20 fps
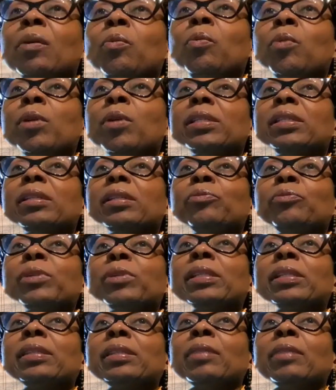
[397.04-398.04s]
Once it
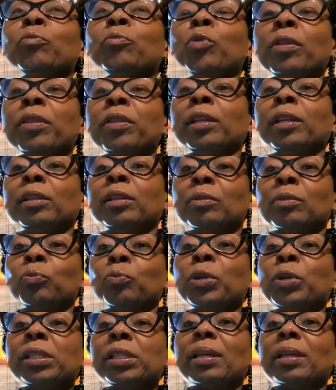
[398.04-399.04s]
was well, the
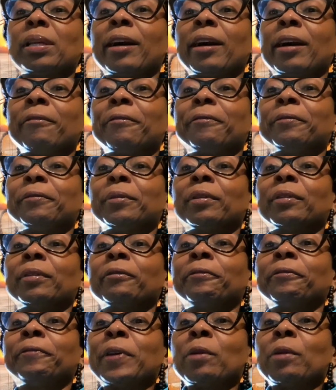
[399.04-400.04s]
once I
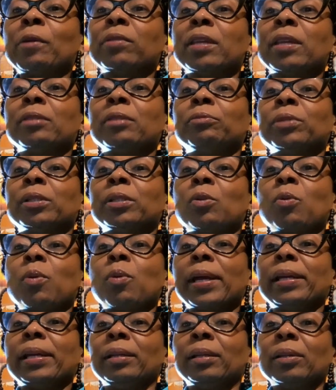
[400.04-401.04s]
felt that it was
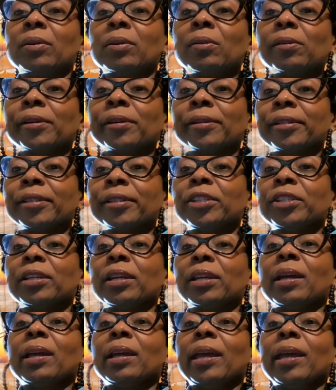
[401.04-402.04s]
quite large,
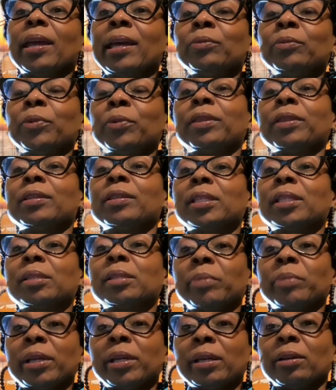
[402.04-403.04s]
and with the
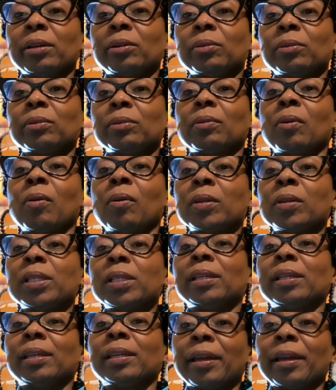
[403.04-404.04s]
smell
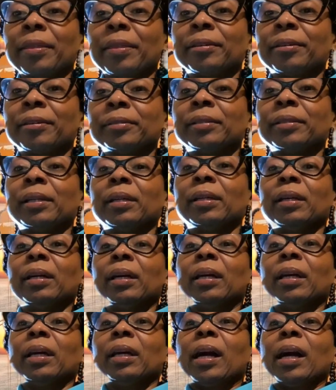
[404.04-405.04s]
altogether,
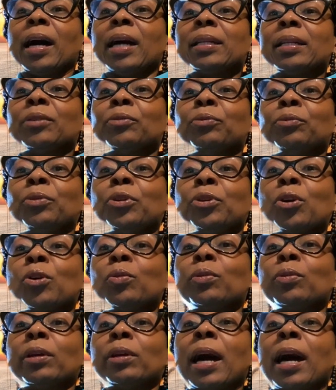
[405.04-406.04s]
I don't
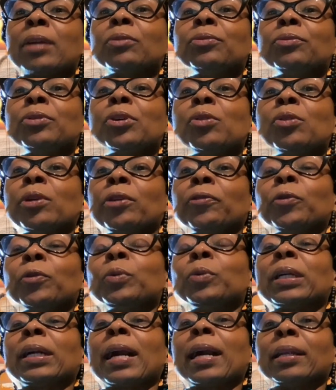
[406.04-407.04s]
know if it
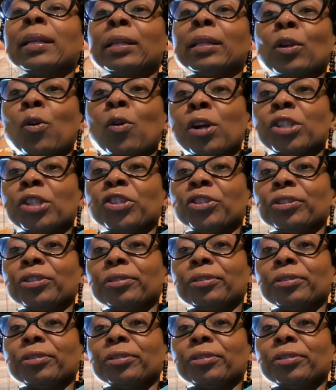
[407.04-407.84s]
would have got larger,